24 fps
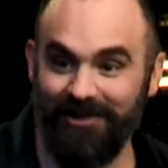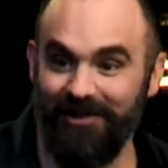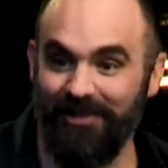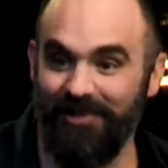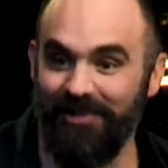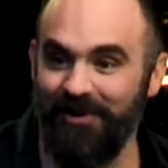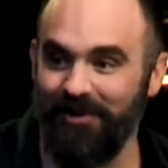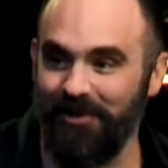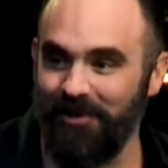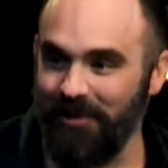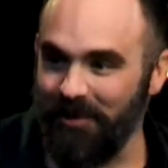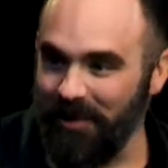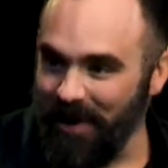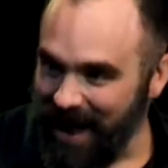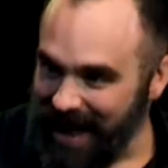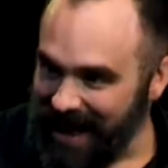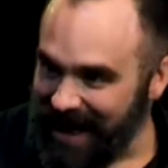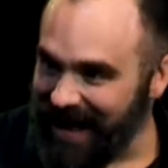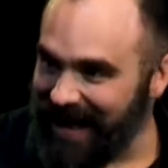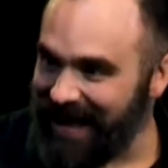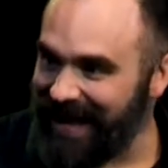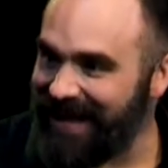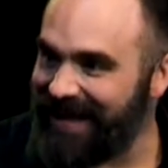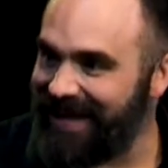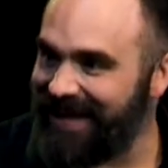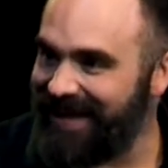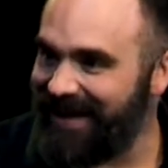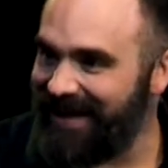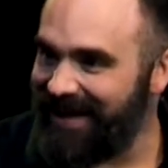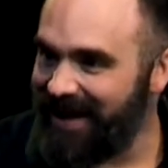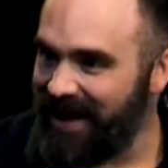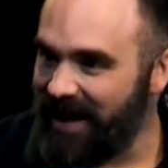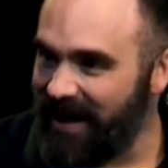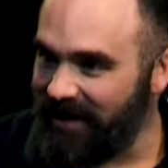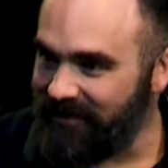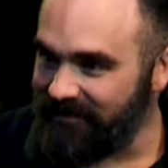the way
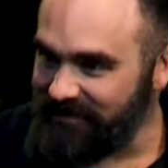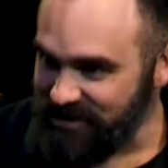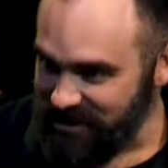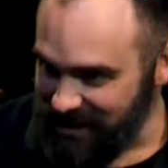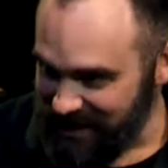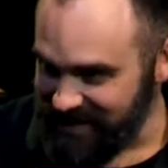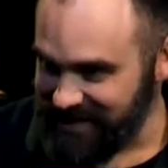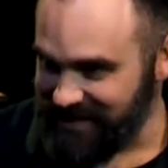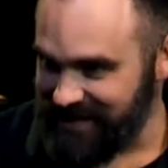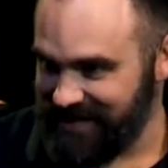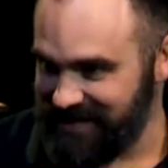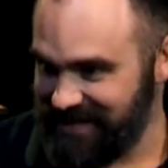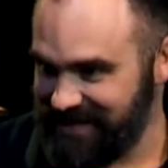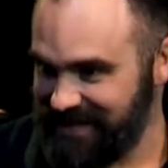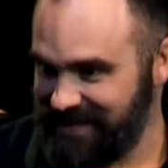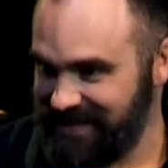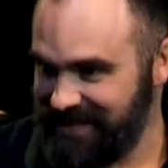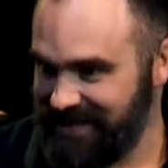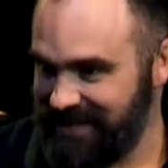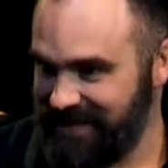of Jesus.